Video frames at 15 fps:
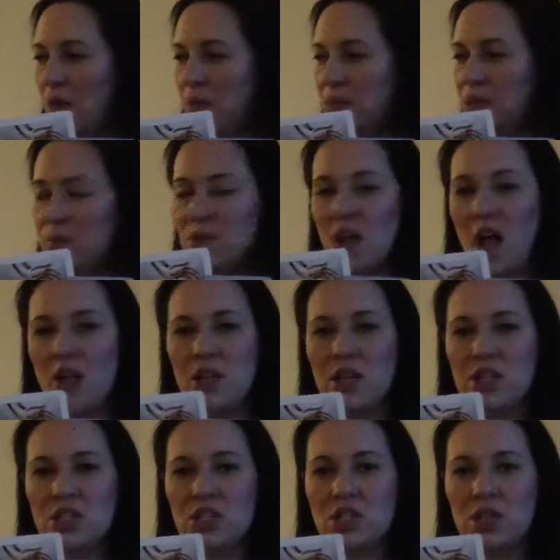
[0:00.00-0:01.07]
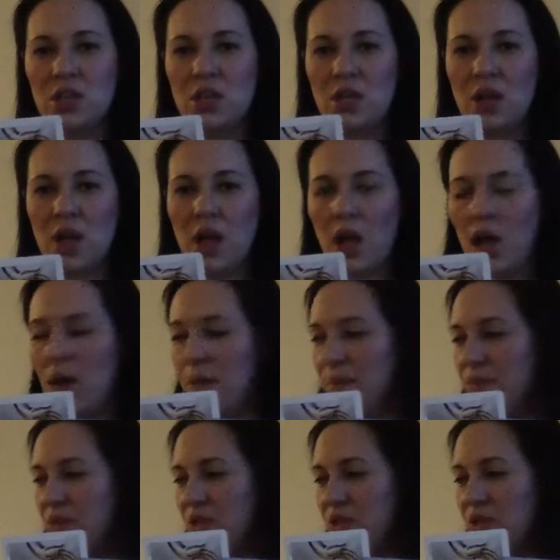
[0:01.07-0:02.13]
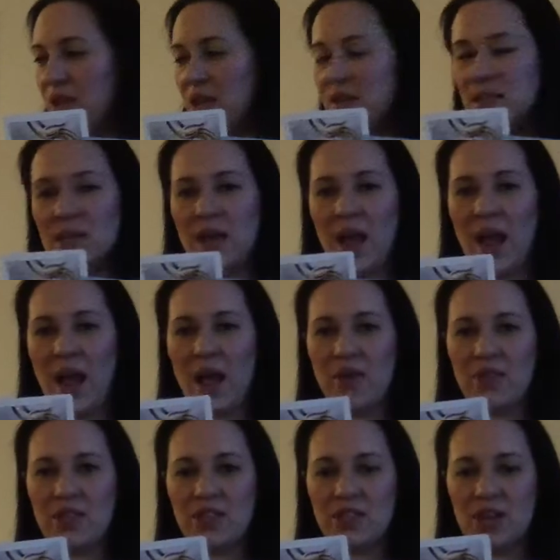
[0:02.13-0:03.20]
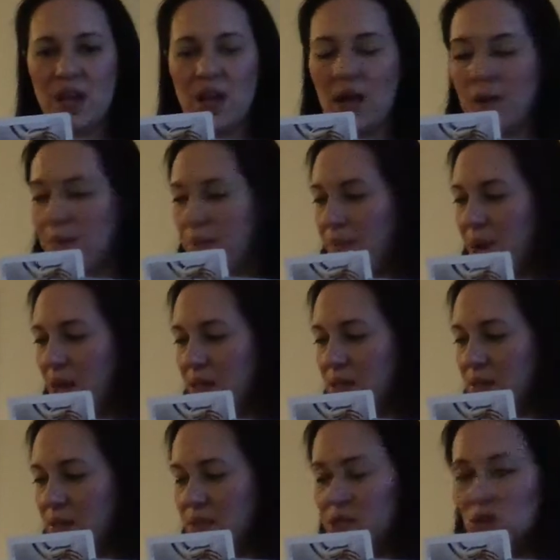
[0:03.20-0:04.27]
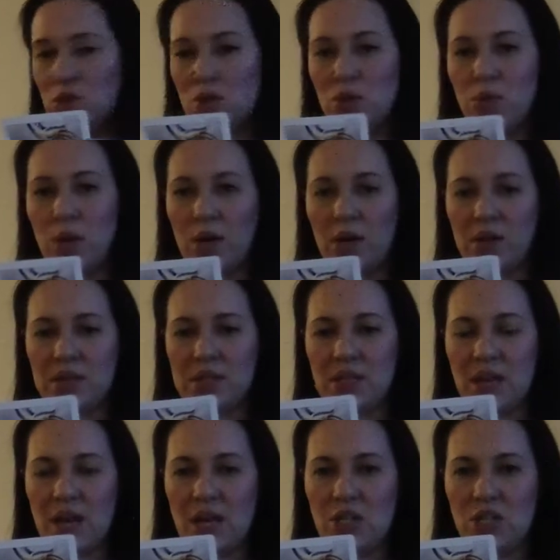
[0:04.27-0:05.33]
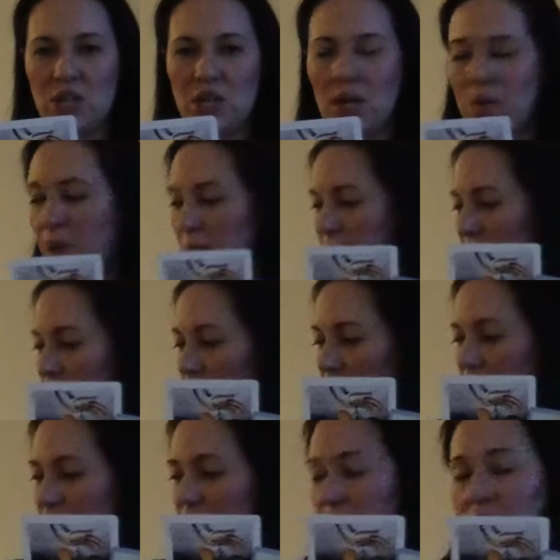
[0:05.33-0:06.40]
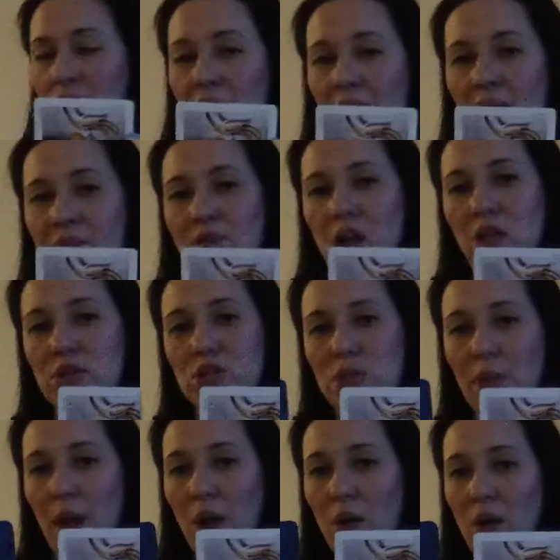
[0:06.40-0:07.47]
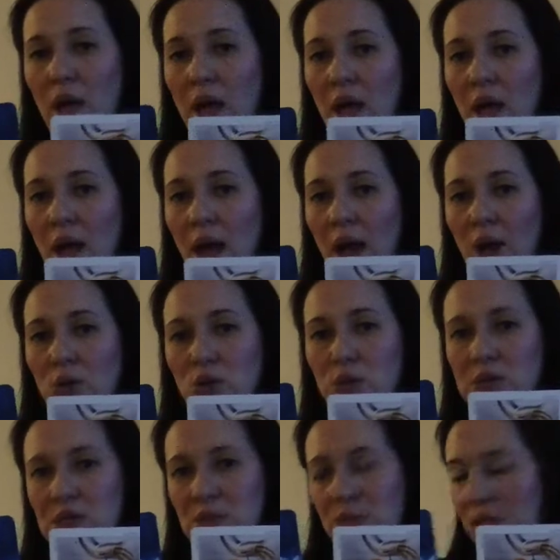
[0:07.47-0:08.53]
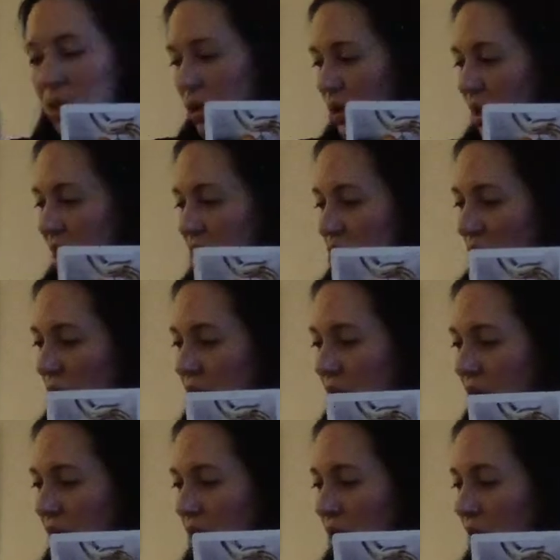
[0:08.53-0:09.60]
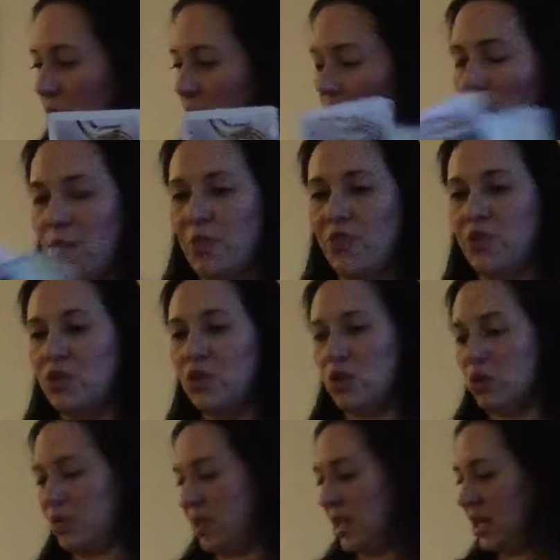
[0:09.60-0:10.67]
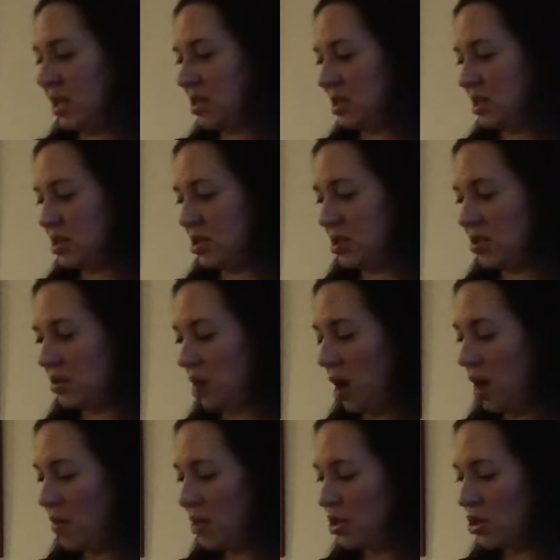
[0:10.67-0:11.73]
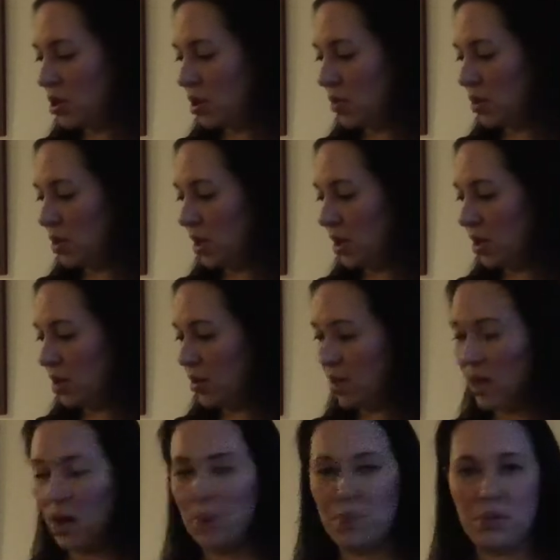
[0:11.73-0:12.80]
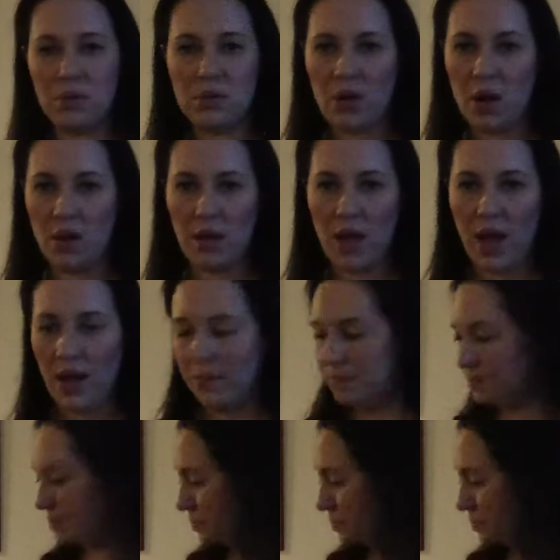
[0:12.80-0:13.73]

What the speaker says: some knowledge that they didn't have at the time, possibly to work on this connection. And maybe you didn't have knowledge about how twins mirror each other. If you don't know what that is, that's a common term. You can look that up online.